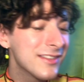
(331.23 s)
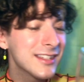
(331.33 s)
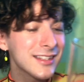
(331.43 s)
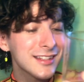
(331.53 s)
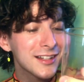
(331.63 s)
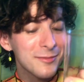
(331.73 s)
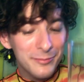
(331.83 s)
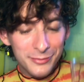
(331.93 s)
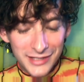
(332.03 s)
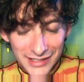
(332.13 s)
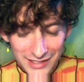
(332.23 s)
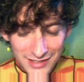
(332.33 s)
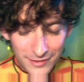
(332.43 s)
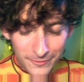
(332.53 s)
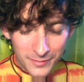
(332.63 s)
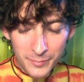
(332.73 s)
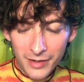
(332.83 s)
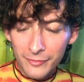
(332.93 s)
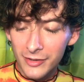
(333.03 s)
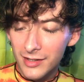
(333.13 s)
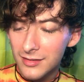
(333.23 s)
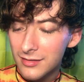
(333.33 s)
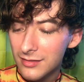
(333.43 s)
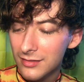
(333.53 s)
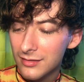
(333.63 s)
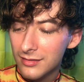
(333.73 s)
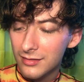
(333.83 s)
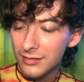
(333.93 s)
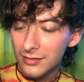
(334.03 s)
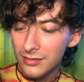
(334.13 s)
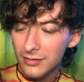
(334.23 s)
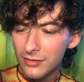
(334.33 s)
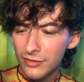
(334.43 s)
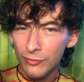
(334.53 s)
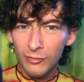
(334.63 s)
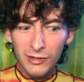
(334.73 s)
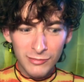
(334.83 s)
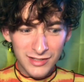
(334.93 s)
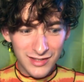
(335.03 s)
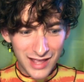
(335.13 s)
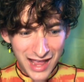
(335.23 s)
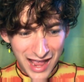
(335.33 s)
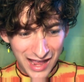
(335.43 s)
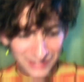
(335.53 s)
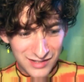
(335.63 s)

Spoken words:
This is a completely different beverage. What was that?